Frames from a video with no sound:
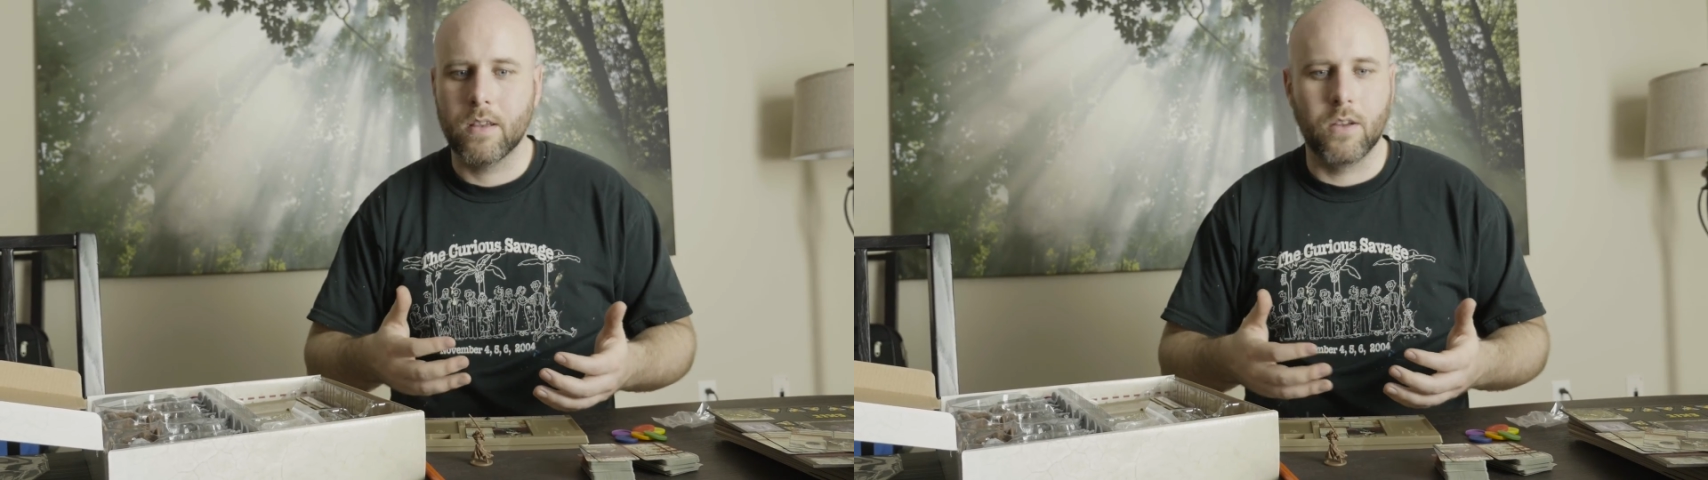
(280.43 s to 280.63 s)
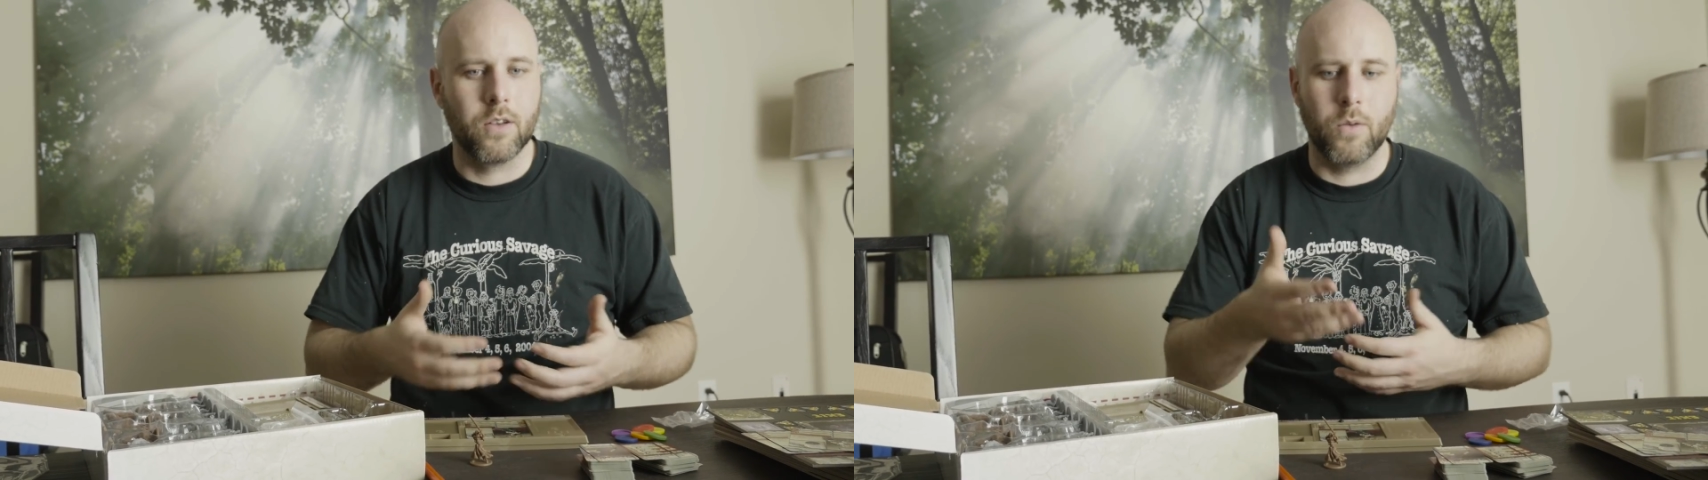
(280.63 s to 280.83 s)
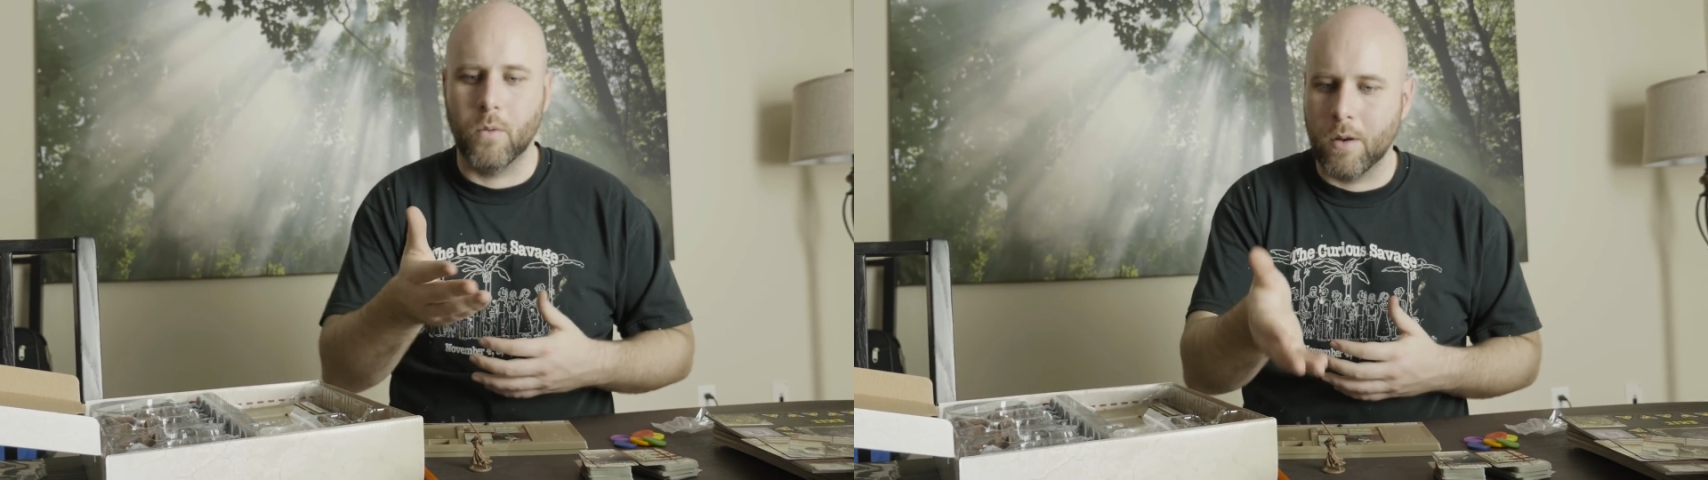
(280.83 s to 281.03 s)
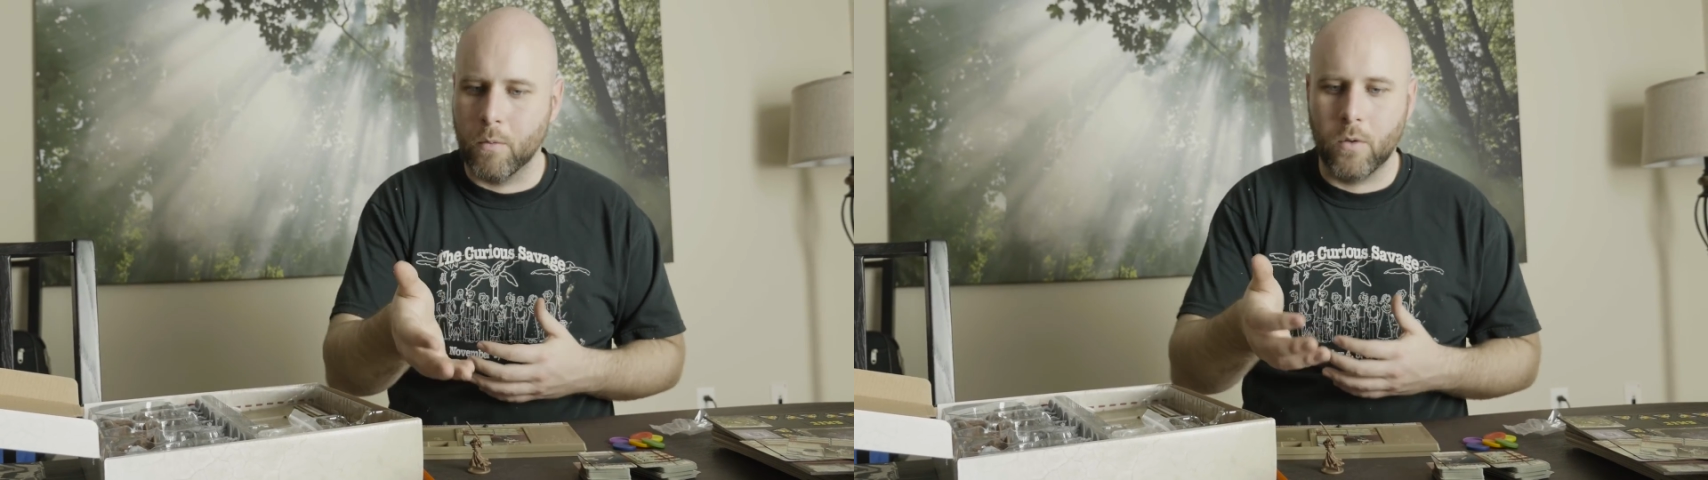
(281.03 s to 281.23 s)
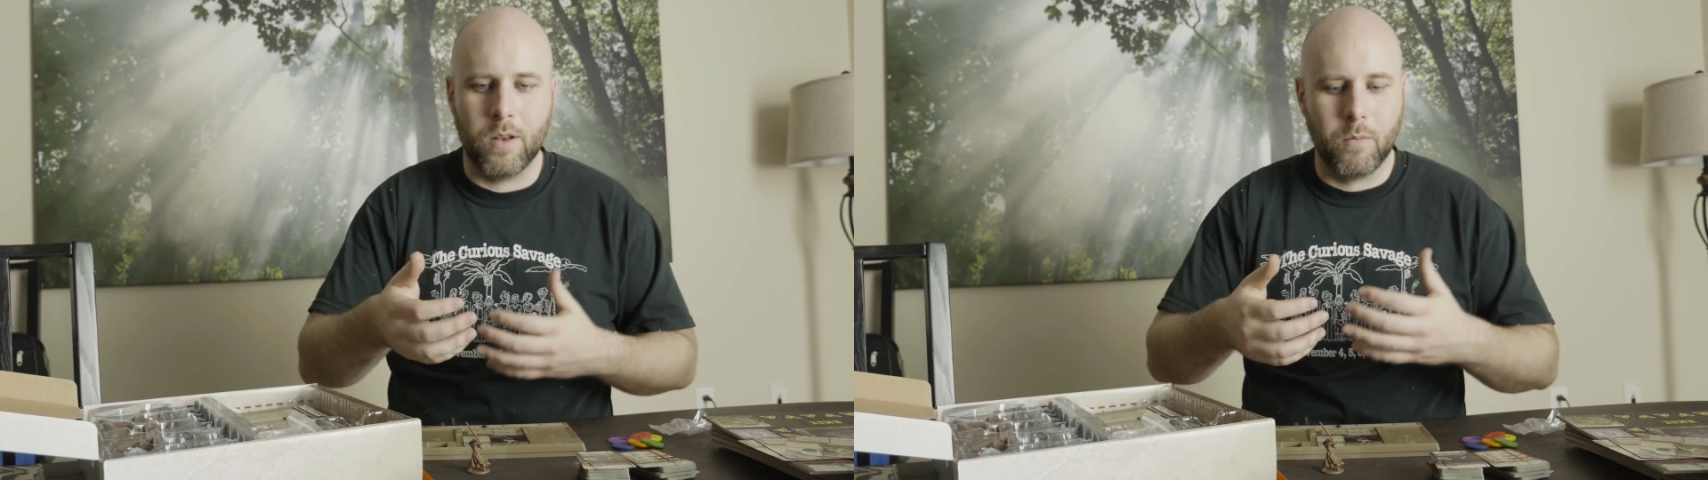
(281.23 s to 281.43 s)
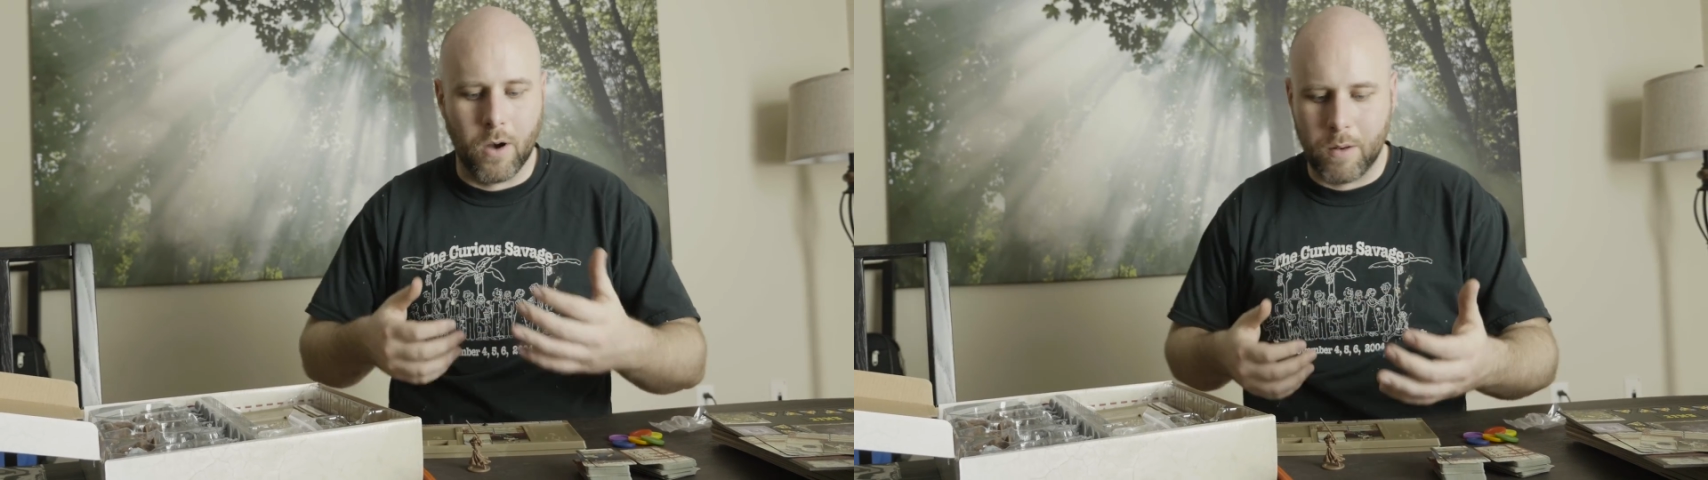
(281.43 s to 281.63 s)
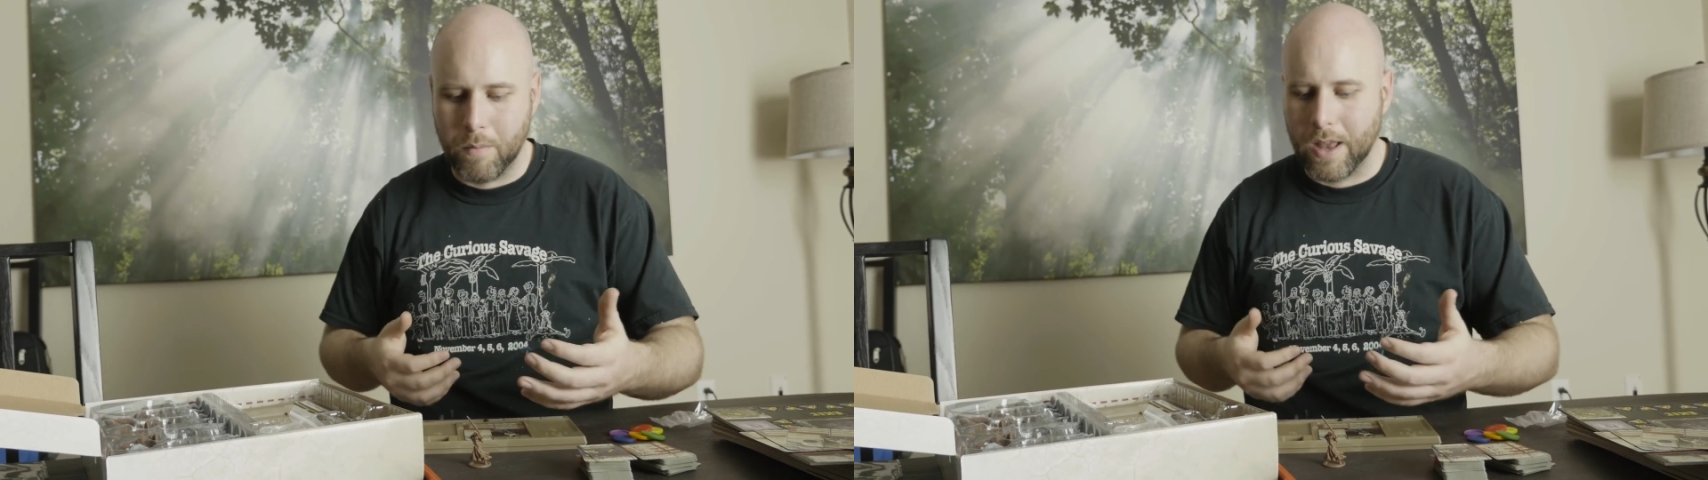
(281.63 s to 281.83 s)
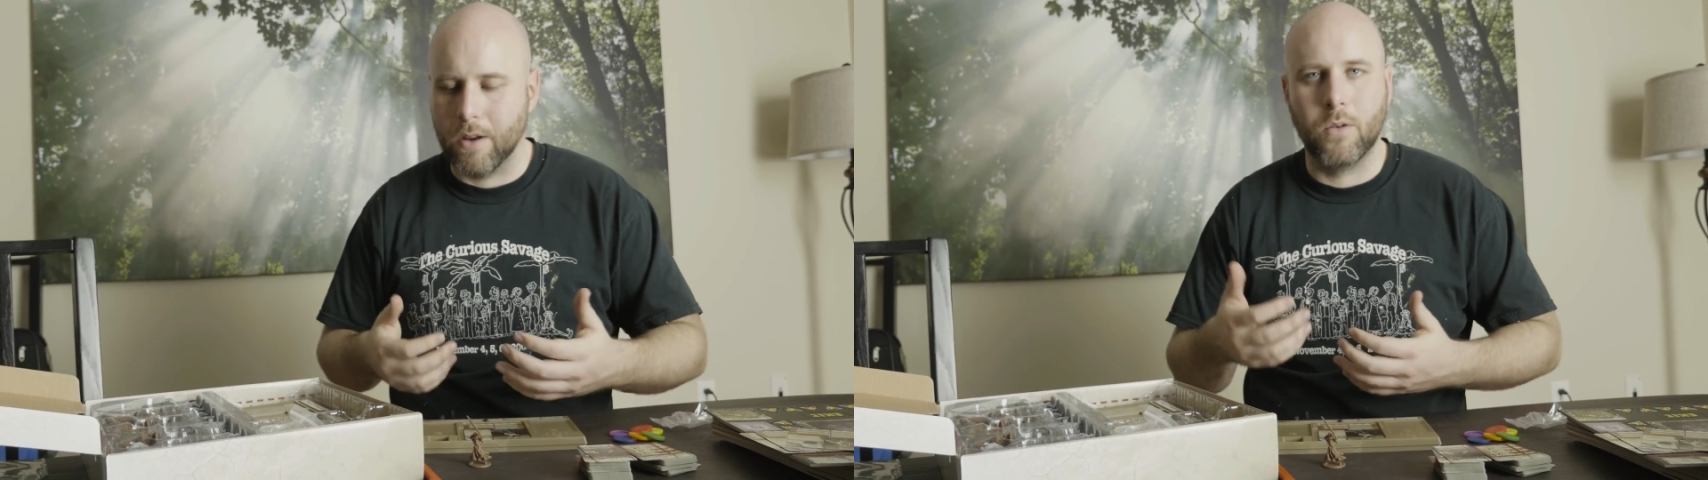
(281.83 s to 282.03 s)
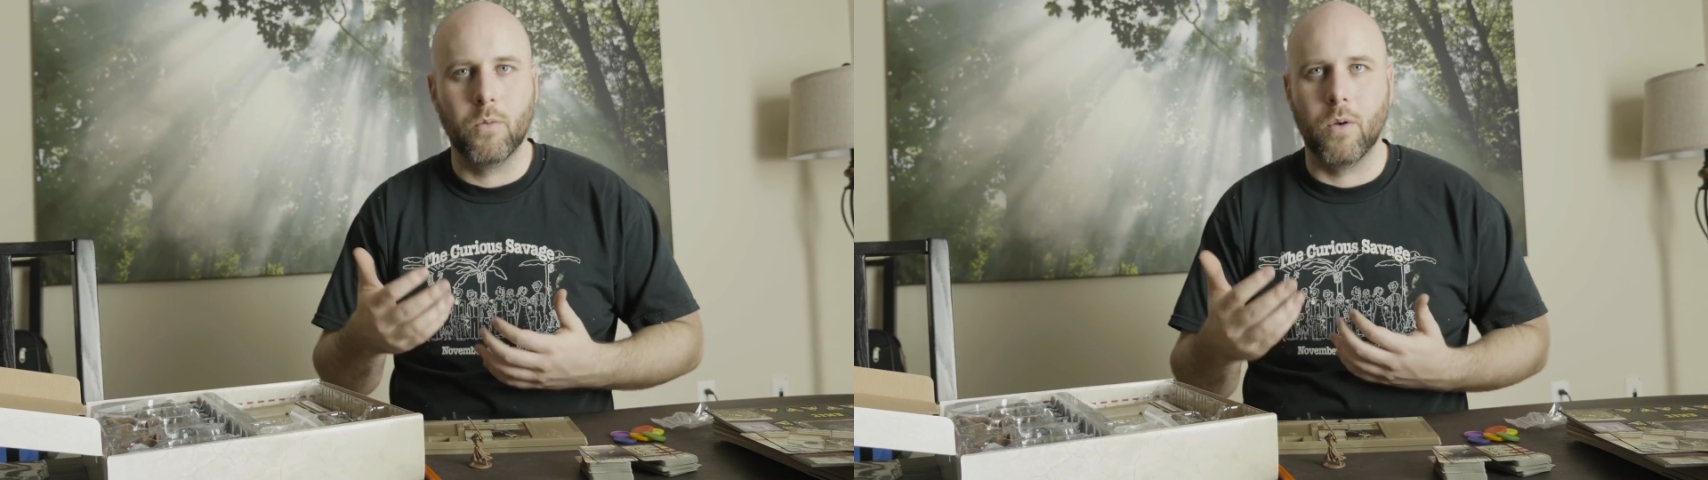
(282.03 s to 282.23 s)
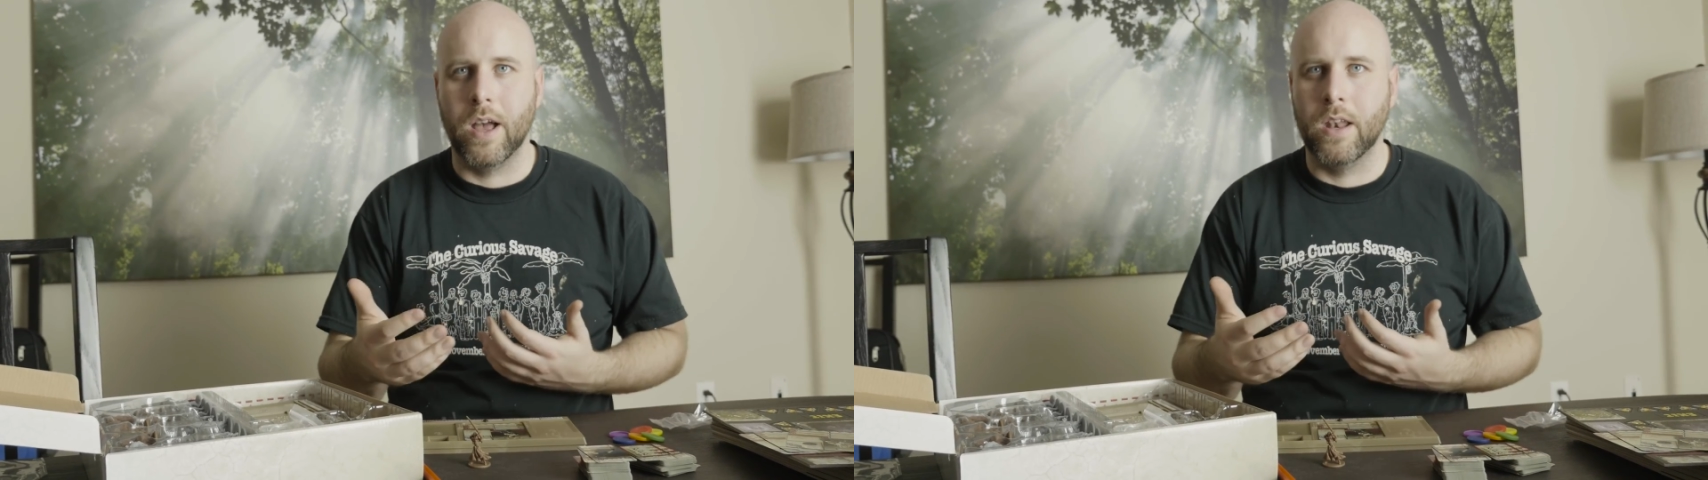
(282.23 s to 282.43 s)
You could do one wood, one metal,
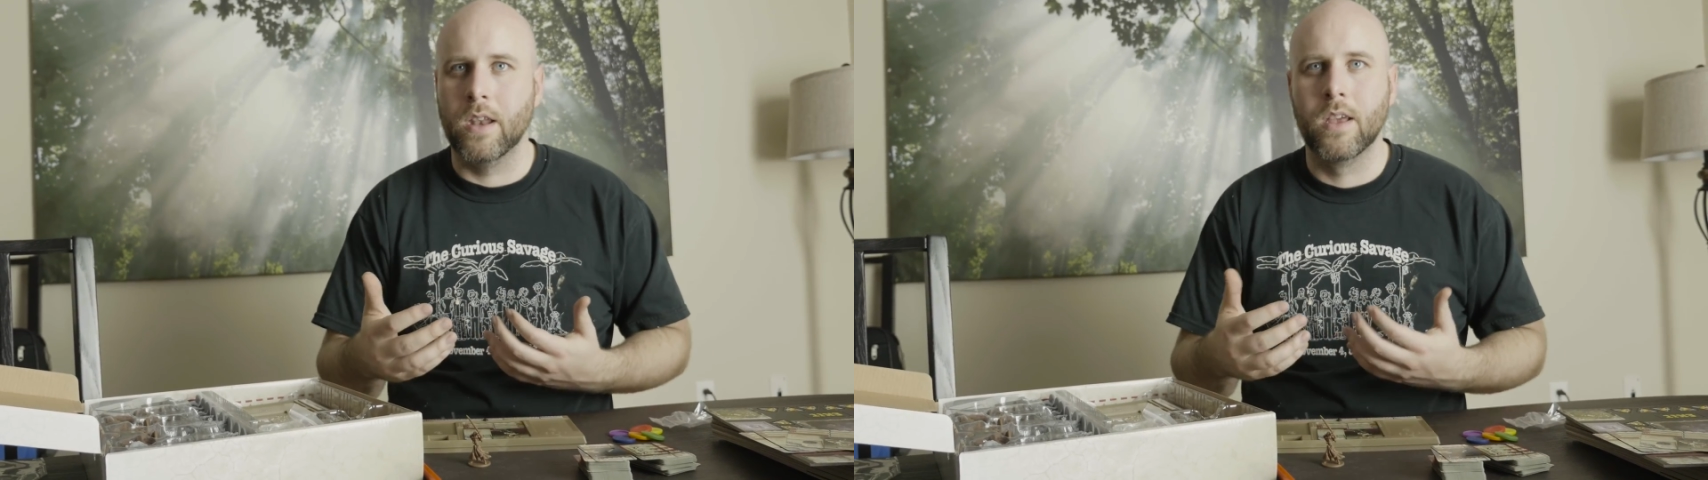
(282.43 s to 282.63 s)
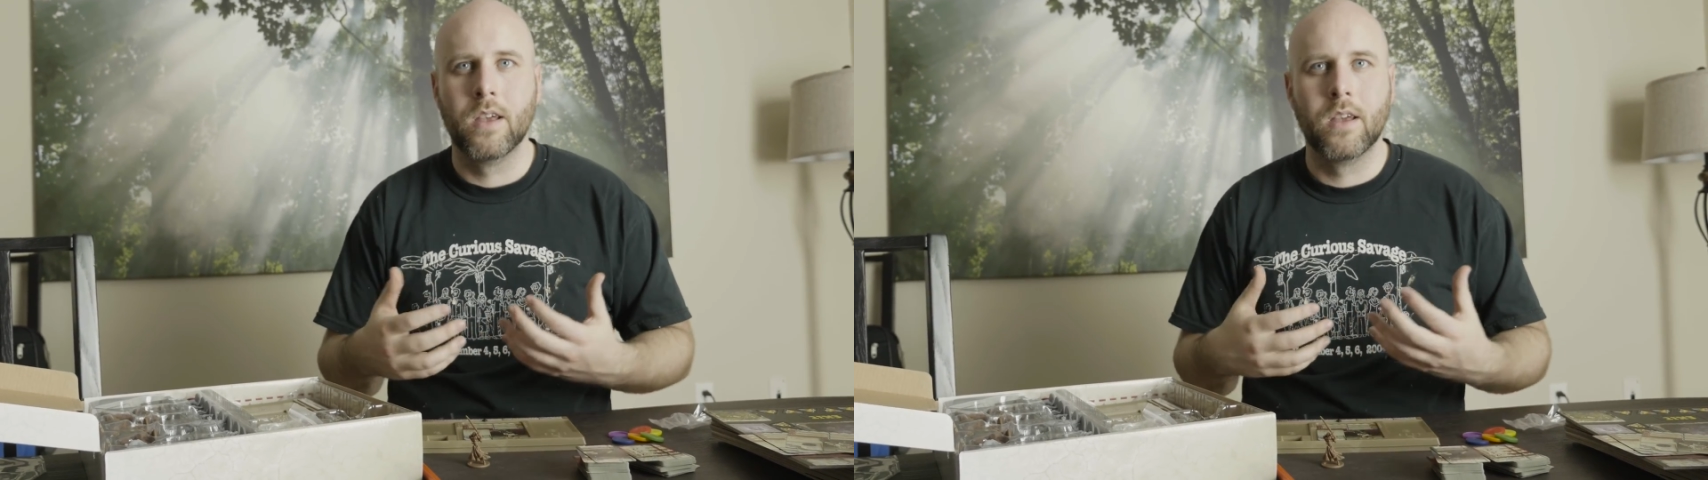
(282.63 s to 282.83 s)
one...